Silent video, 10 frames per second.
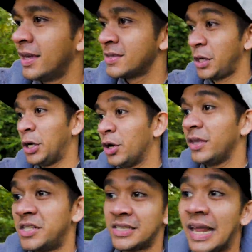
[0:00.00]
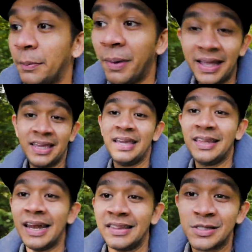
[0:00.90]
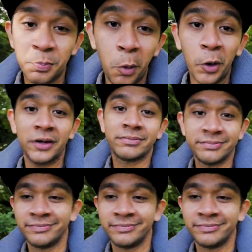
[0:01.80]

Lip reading: So, you know, they just like biking, they like the sport.